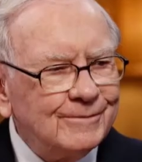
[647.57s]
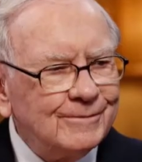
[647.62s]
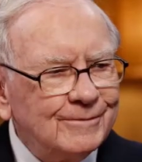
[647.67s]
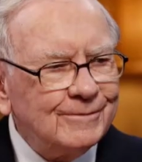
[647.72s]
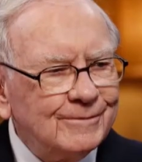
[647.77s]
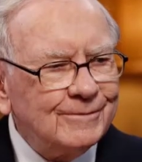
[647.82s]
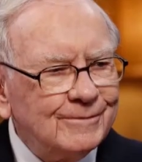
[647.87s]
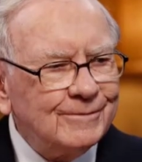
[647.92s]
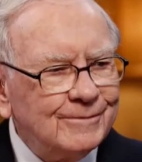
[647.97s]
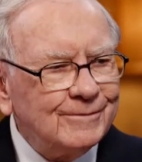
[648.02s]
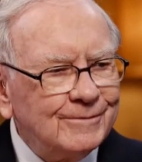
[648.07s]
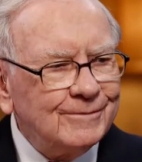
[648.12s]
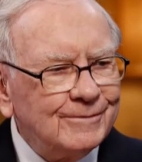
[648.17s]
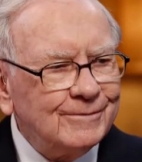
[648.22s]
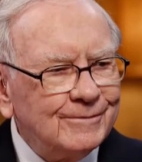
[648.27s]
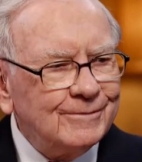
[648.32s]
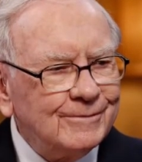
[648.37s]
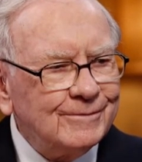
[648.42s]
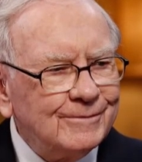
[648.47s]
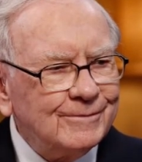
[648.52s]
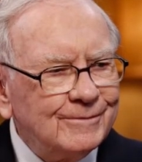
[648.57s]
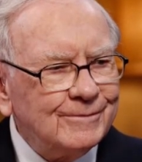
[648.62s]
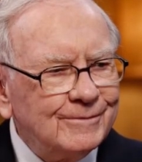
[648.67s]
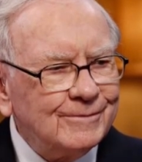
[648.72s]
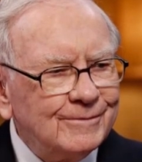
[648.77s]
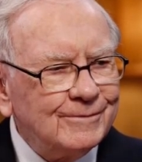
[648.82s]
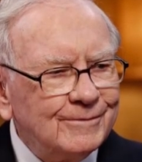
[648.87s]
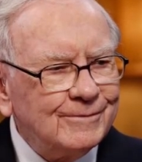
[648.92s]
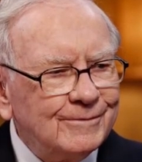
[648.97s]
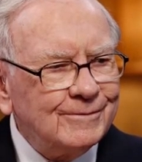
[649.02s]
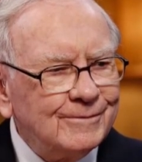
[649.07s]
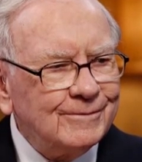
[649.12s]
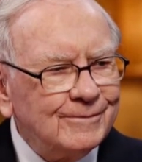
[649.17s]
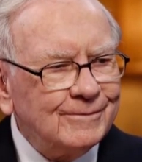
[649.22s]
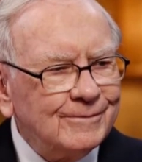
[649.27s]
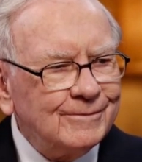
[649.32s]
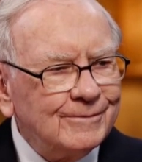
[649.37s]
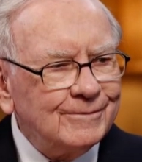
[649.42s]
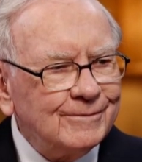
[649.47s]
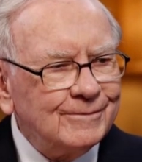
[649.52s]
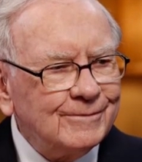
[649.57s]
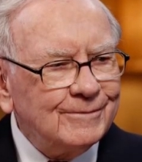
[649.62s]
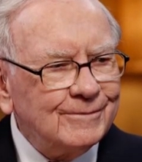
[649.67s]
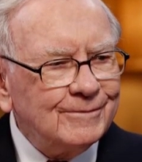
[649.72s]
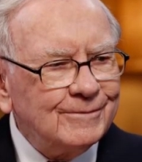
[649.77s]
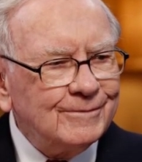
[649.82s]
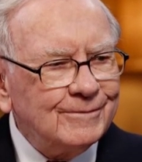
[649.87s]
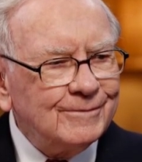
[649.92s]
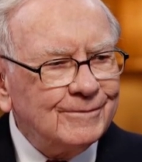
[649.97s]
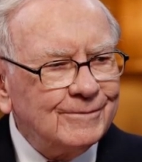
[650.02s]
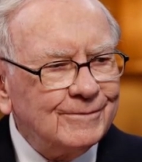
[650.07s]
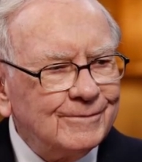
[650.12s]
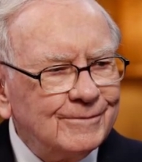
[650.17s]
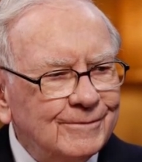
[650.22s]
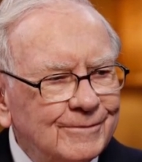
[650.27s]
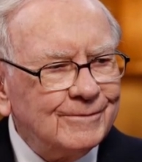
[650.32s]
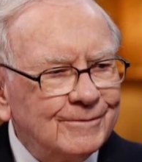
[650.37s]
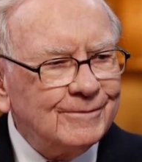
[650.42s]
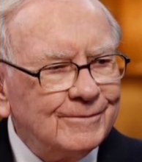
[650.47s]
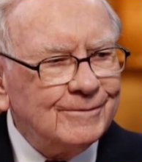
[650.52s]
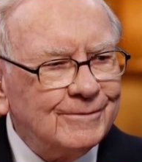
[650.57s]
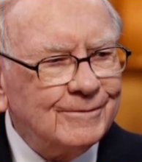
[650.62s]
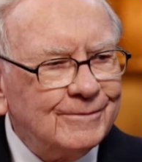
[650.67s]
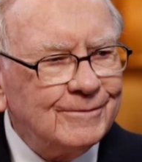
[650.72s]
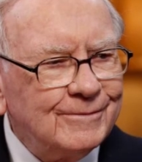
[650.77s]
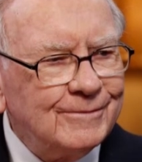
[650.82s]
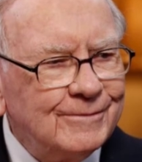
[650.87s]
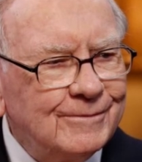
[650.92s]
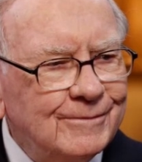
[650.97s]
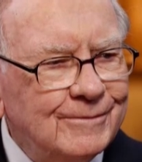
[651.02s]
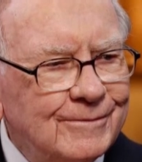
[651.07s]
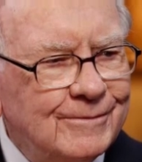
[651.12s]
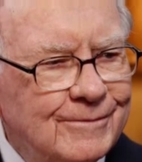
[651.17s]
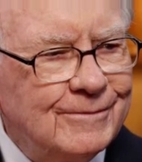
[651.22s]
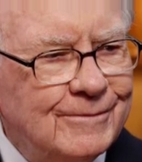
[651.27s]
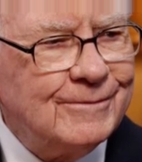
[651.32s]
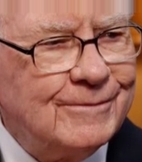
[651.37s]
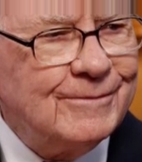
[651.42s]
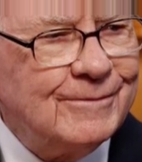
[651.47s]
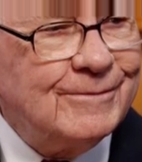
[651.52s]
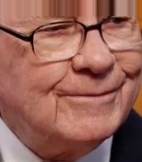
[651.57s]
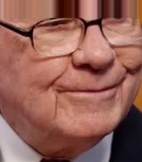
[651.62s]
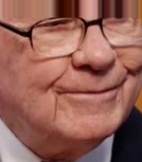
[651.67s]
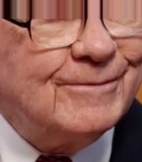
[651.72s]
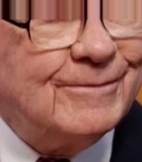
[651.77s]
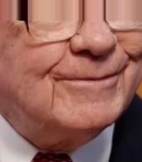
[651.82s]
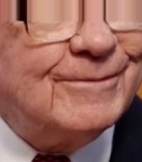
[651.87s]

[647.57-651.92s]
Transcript: he comes back on, and when he's talking, you know, he's in a much more